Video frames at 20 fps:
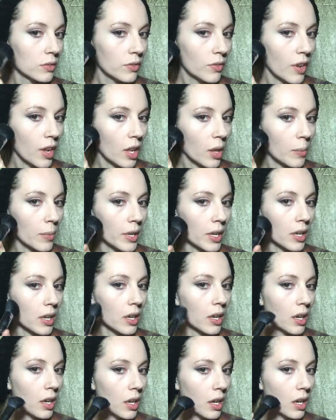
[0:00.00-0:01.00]
Follow my
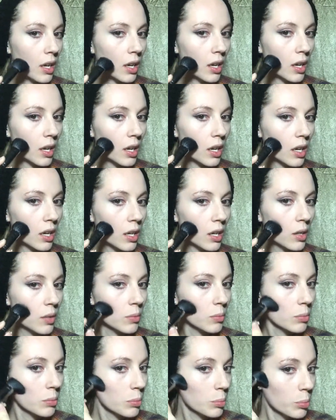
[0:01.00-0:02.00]
ear.
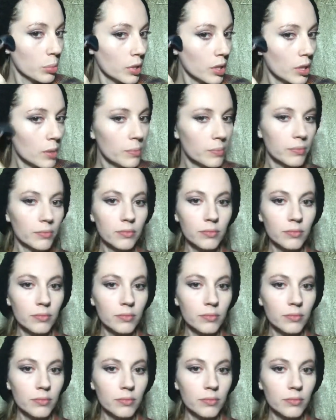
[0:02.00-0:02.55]
Boop.